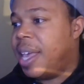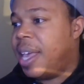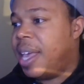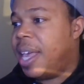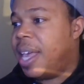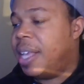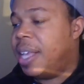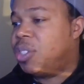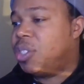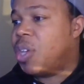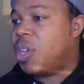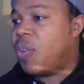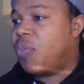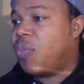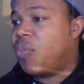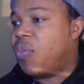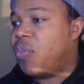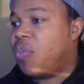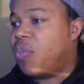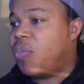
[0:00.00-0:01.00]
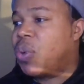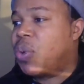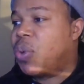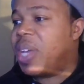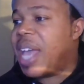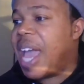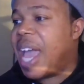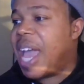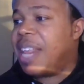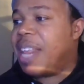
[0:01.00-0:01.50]
And so, for you
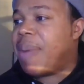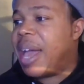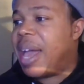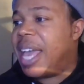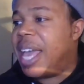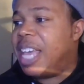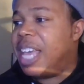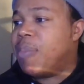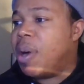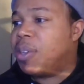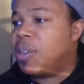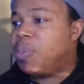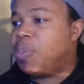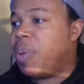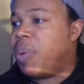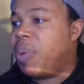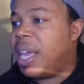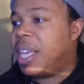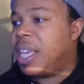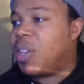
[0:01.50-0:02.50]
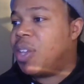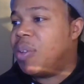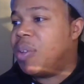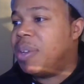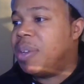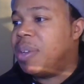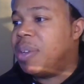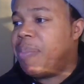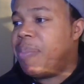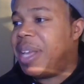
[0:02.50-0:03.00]
created my inmost being. You
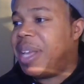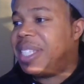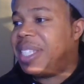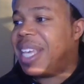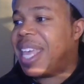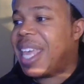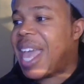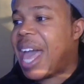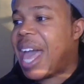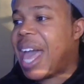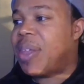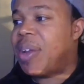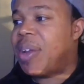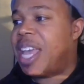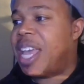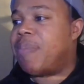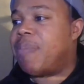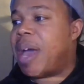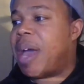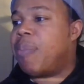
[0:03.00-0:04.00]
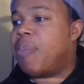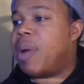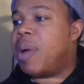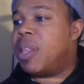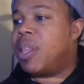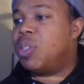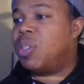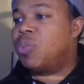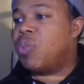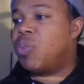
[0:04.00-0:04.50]
knit me together in my
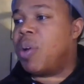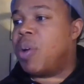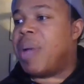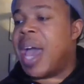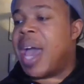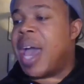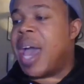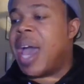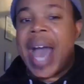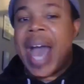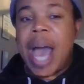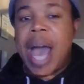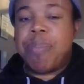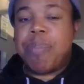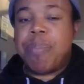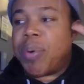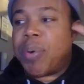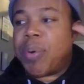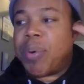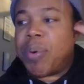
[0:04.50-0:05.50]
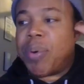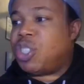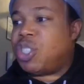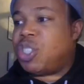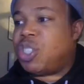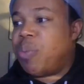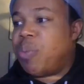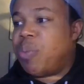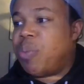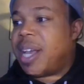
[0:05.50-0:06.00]
mother's womb. I praise you
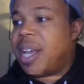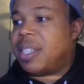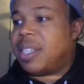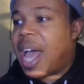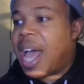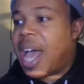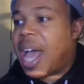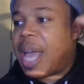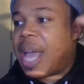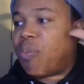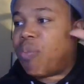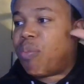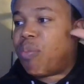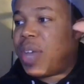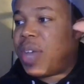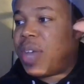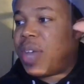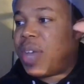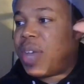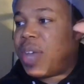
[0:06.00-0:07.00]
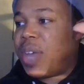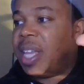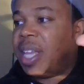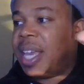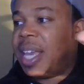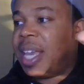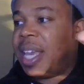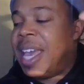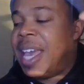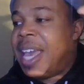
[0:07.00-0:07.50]
because I am
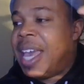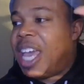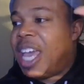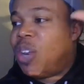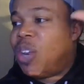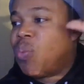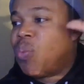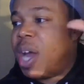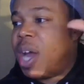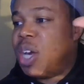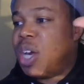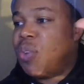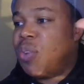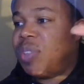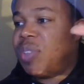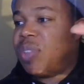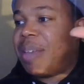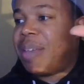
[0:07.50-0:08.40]
fearfully and wonderfully